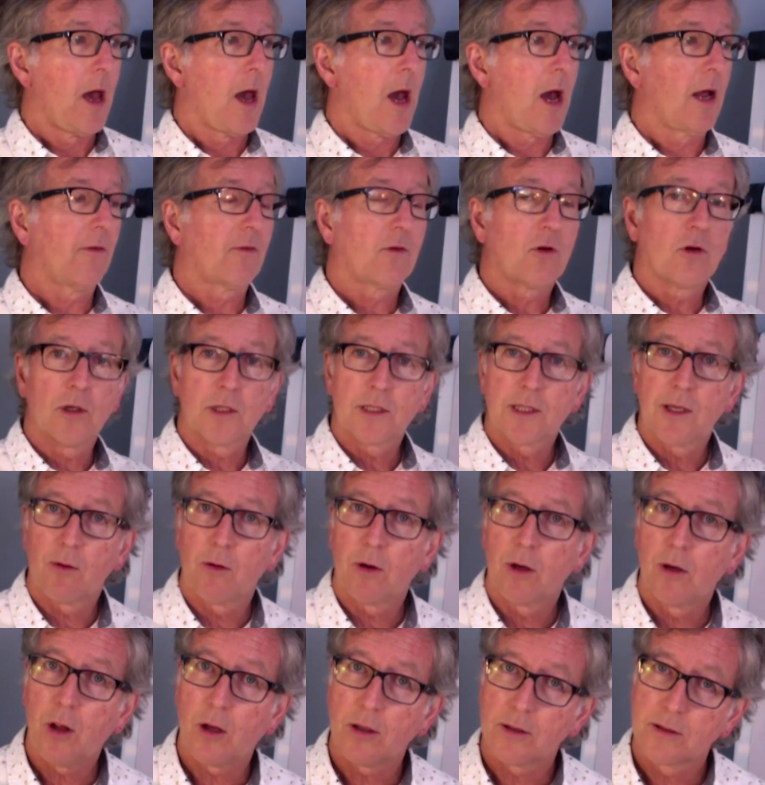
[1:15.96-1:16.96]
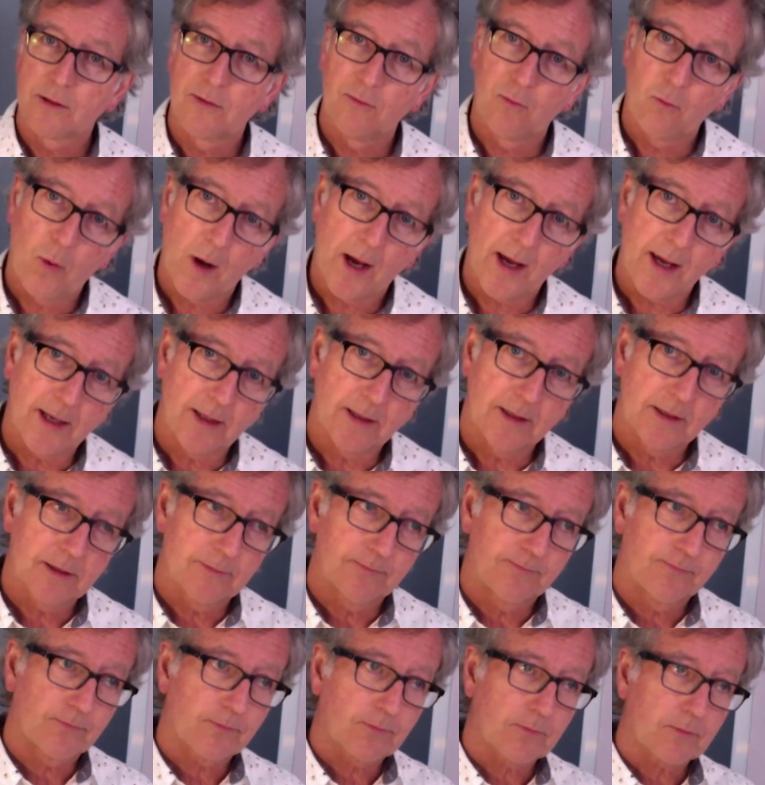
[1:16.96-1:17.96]
And of course, there were lots of ways
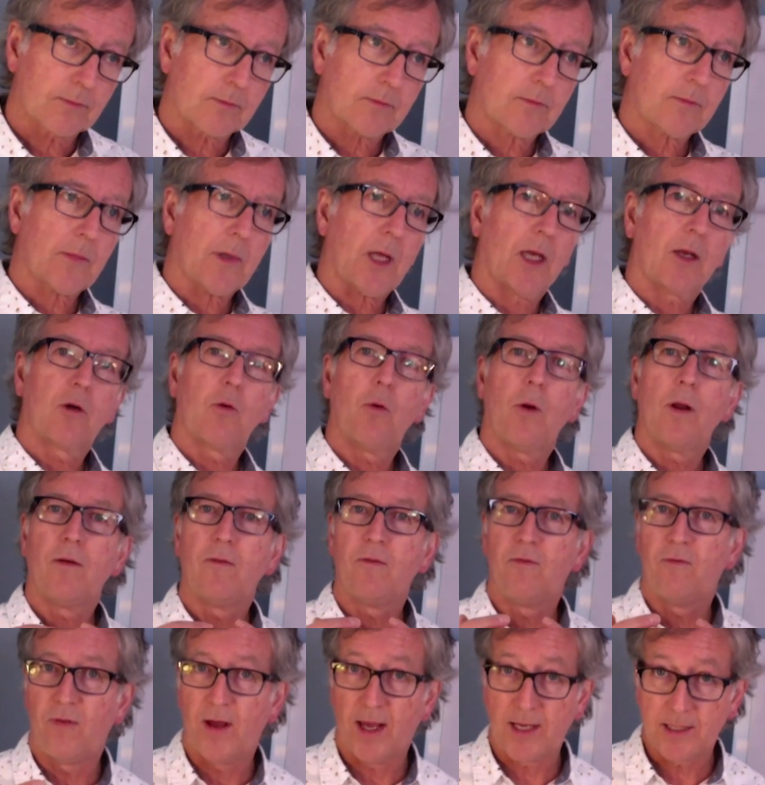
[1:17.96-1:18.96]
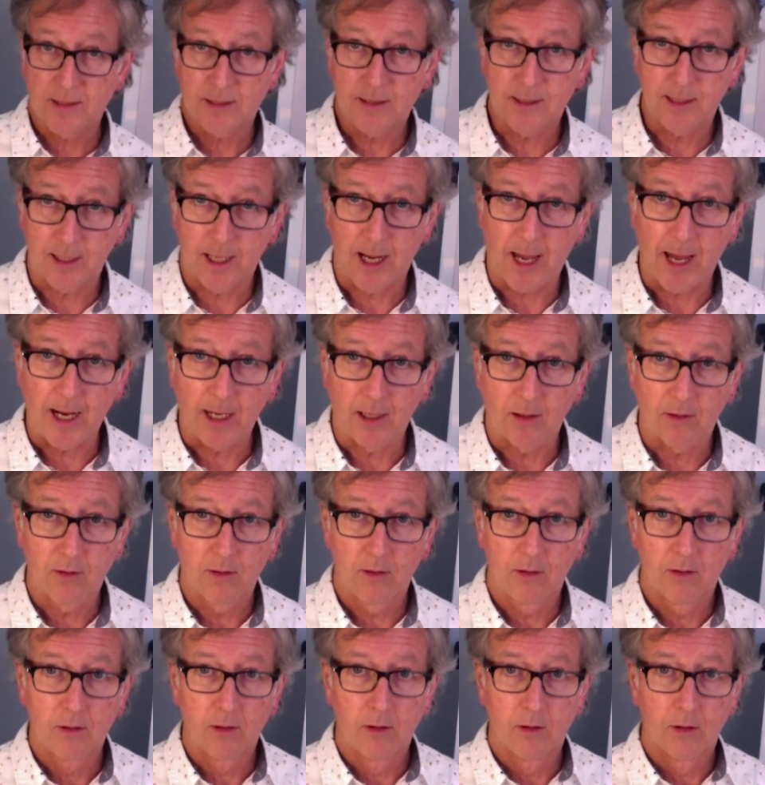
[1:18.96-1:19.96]
to investigate
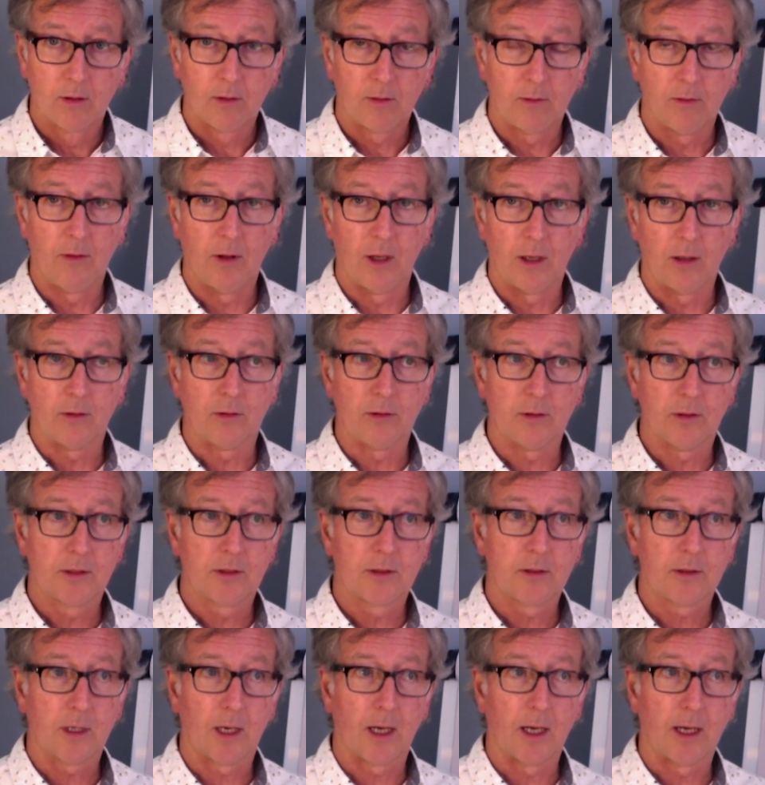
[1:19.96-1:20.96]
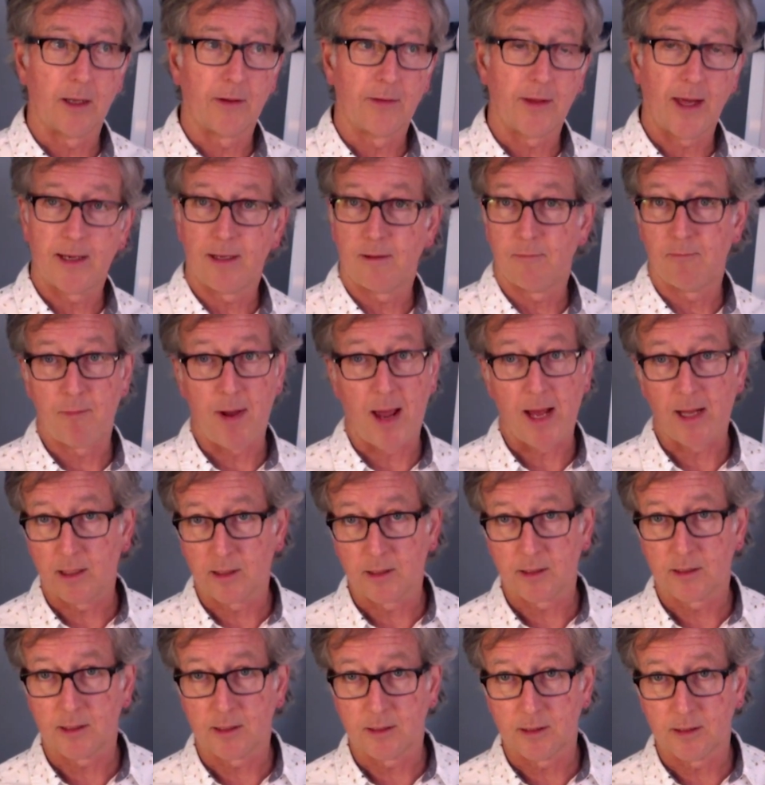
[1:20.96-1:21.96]
those
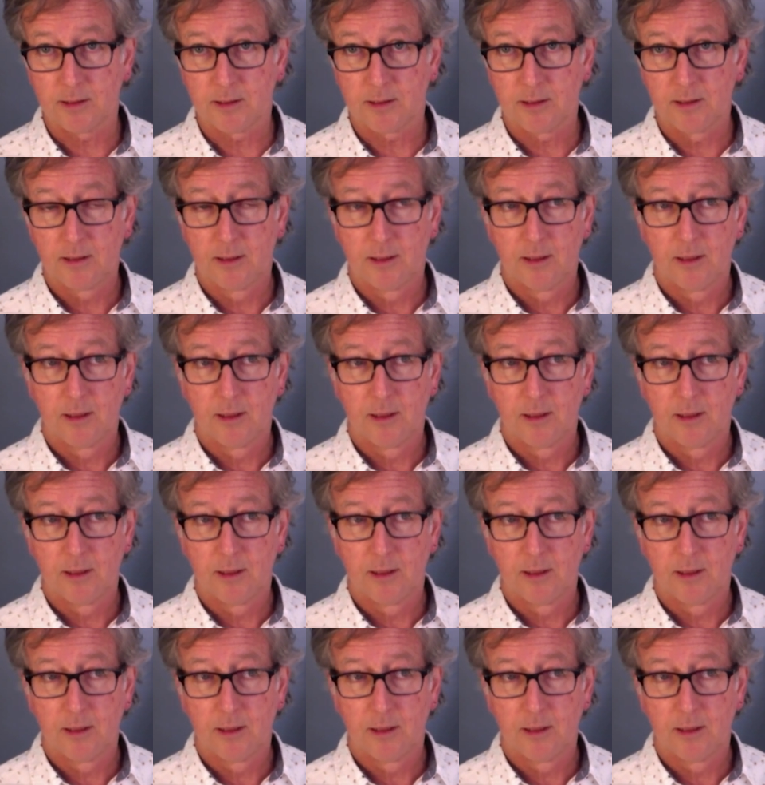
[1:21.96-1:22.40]
illnesses.